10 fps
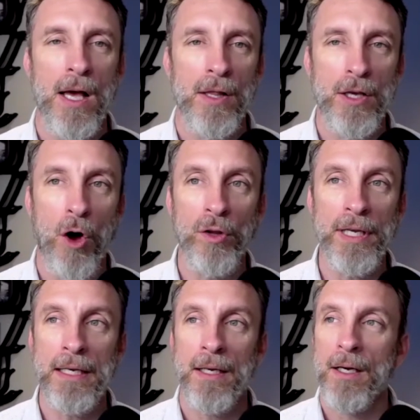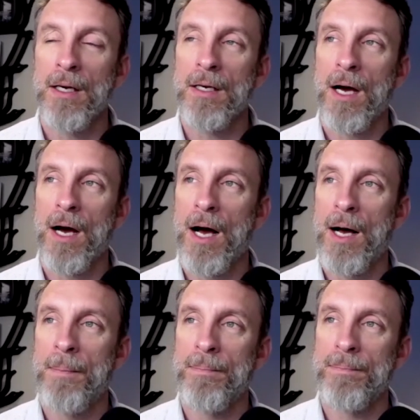The only
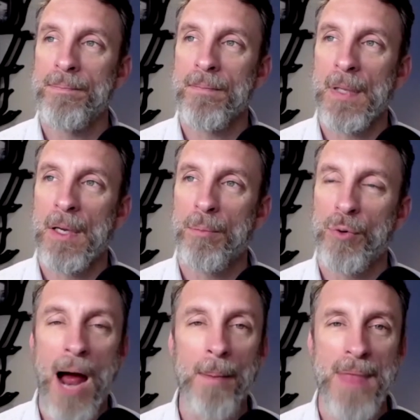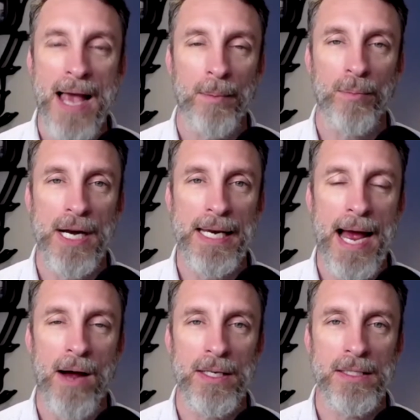um, problem that can break
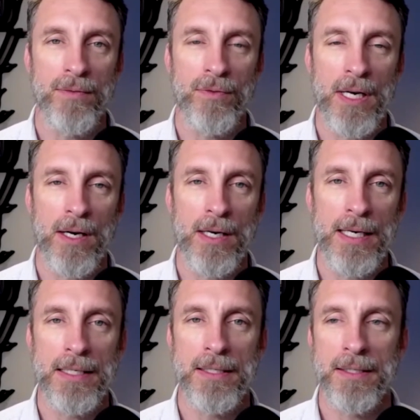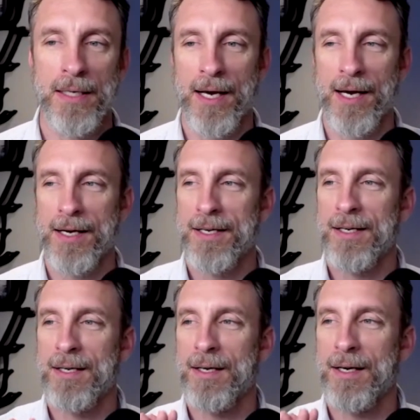out is if there is uh,
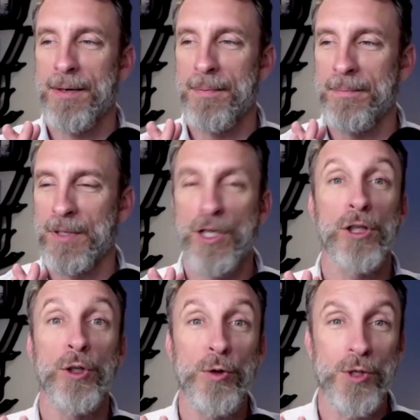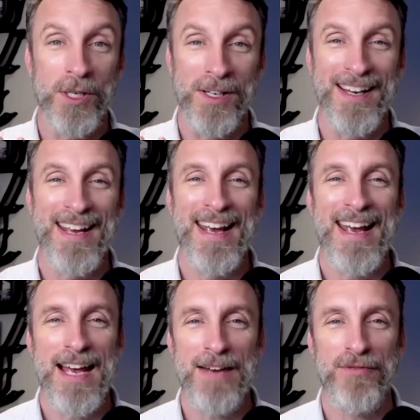um, collusion.
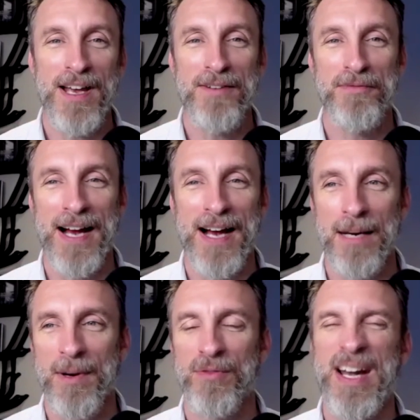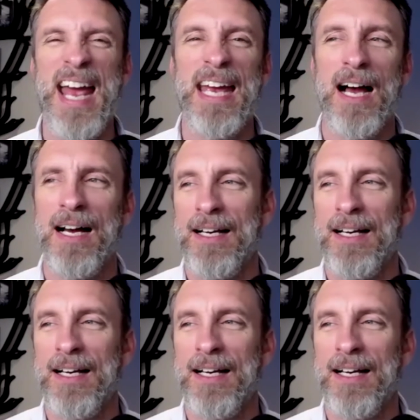If, if I tell my friend, hey, uh,